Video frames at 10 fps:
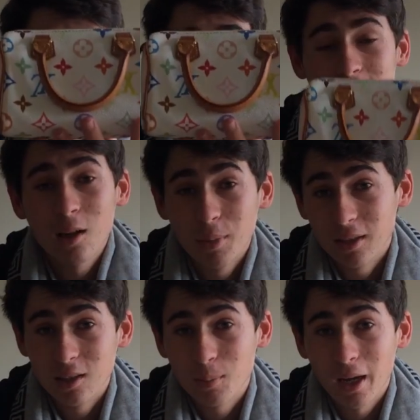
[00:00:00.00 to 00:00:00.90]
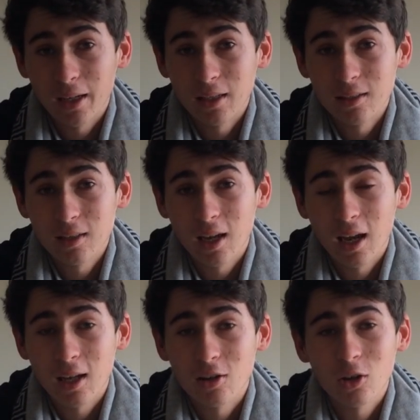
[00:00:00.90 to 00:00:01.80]
That's how big this bag is.
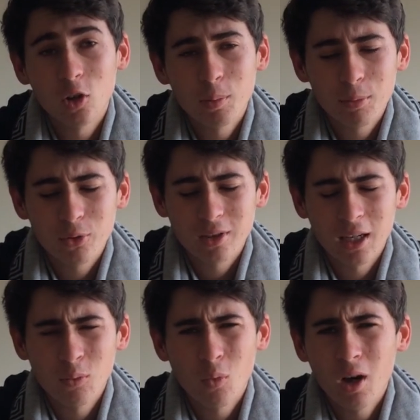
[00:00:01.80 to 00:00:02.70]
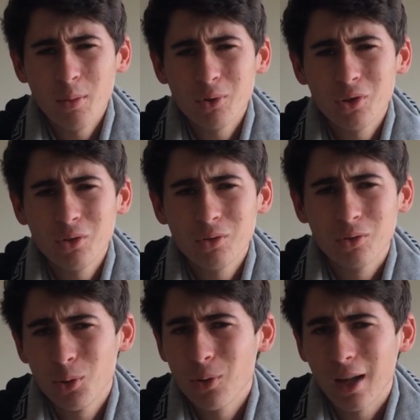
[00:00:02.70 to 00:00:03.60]
And a lot of people saying, why would you
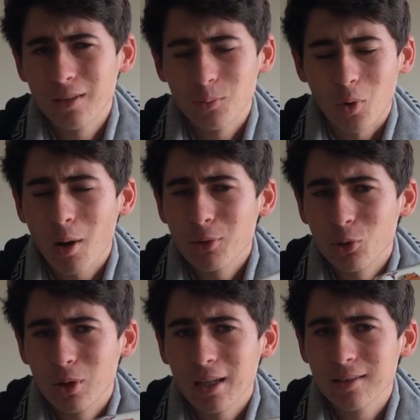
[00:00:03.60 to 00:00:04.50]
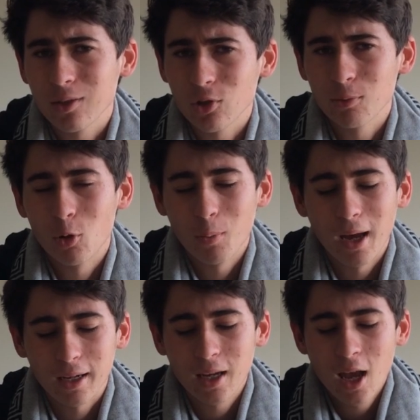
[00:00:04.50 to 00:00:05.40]
do that? Why would you get such a small
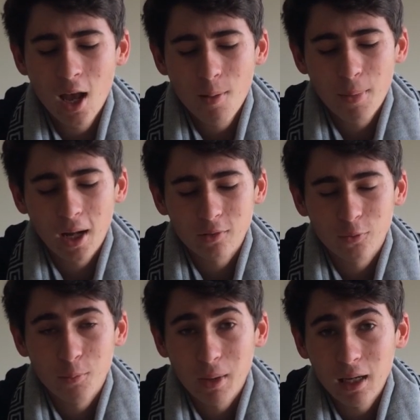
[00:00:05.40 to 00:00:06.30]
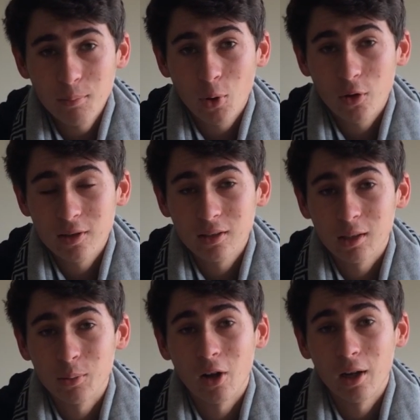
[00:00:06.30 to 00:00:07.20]
bag? But for me personally,
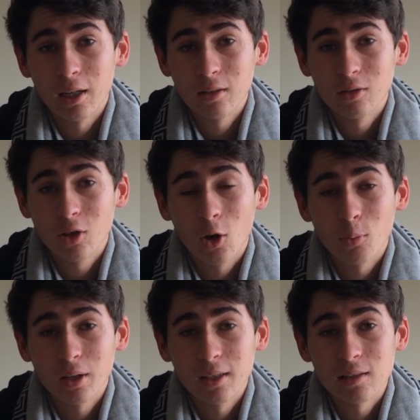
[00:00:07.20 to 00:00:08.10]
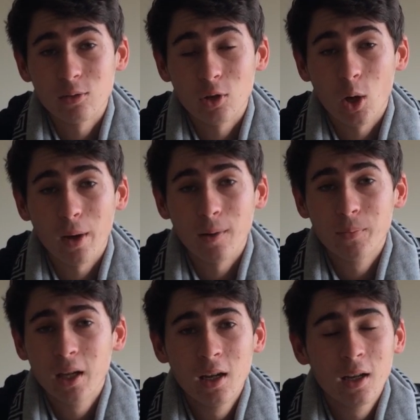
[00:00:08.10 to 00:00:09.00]
when I go places or go out,
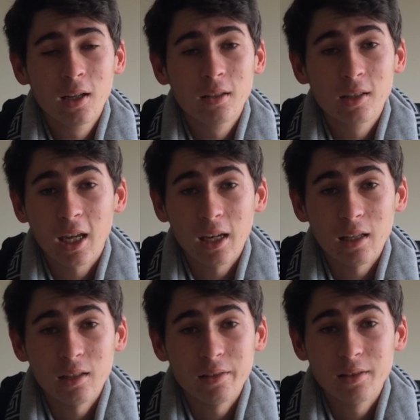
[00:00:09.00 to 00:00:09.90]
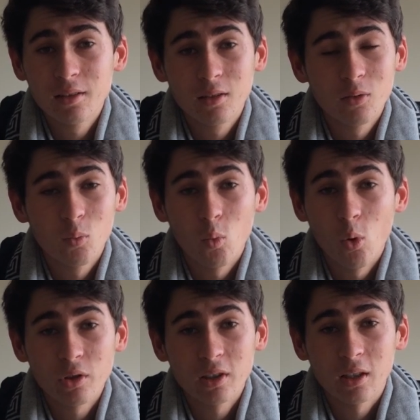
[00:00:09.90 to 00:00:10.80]
keys,
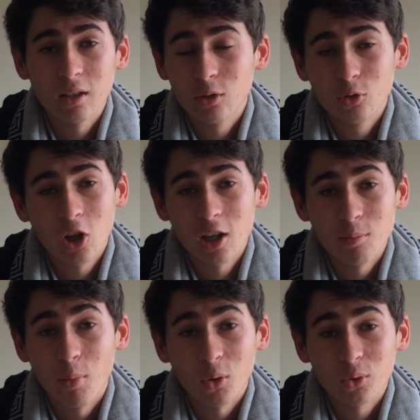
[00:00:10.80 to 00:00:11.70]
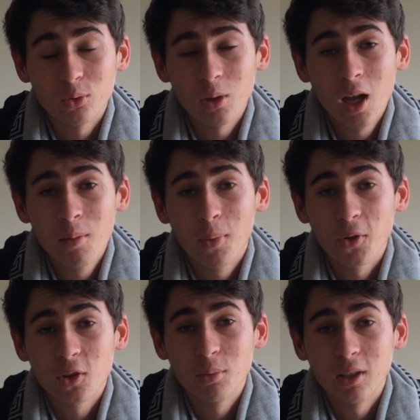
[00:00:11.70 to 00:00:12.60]
water, little tiny bottle,
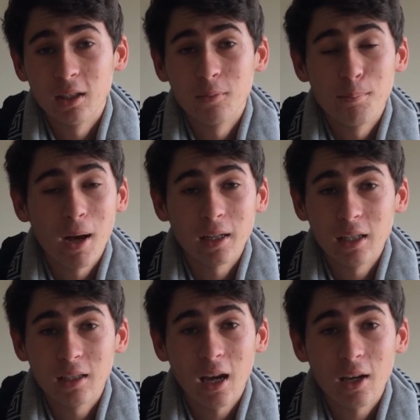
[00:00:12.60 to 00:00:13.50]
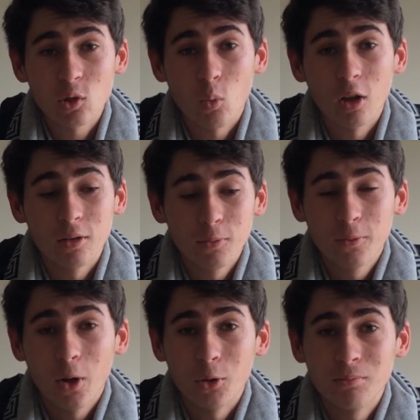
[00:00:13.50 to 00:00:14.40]
possibly money, cash, wallet,
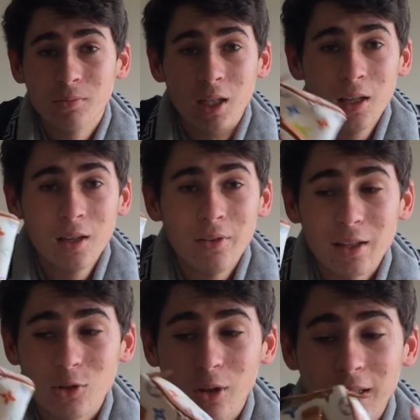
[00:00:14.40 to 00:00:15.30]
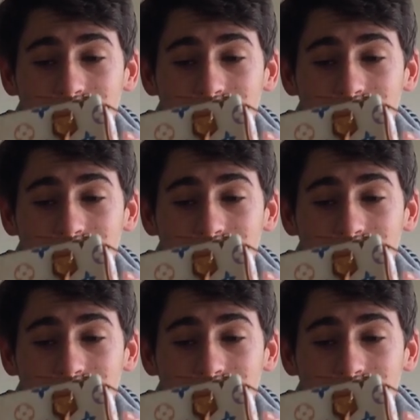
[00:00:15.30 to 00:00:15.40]
phone. That's all I